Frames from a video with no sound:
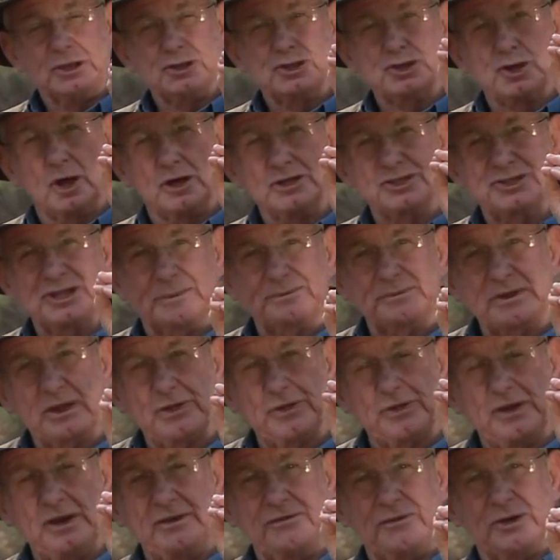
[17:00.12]
John chapter
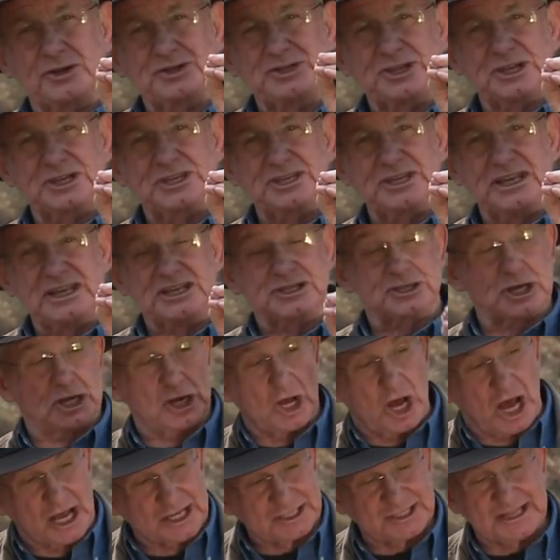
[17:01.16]
3, verse 16. He's going
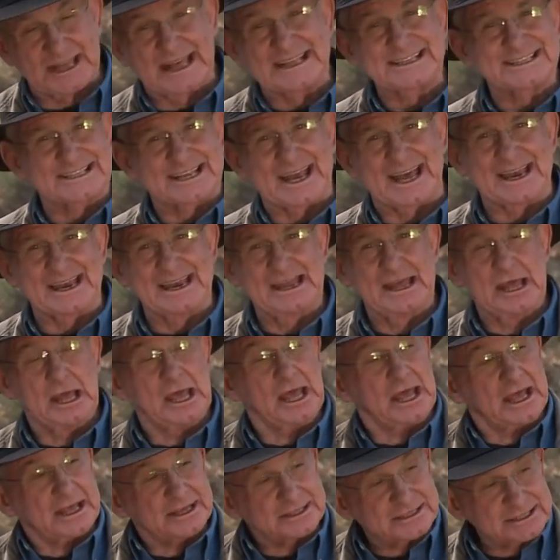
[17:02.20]
to ask that son,
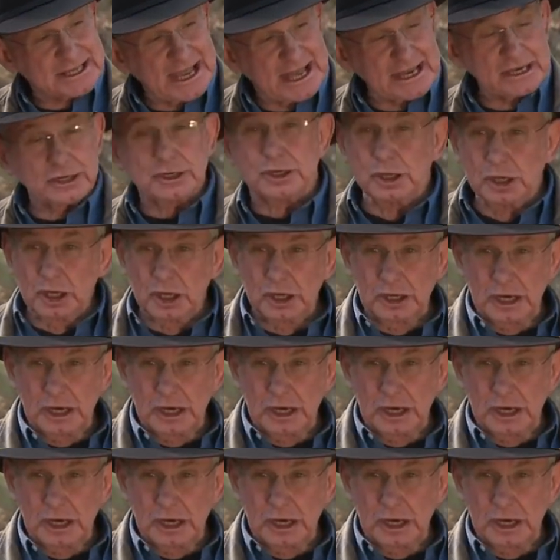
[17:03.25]
Son, do you